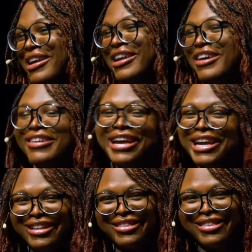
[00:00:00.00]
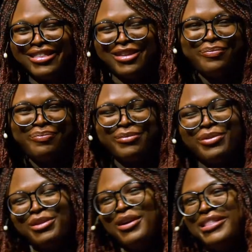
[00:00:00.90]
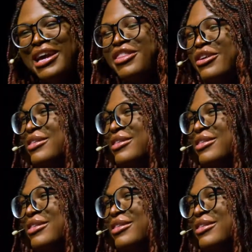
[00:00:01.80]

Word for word: you know, like let's just put them all together.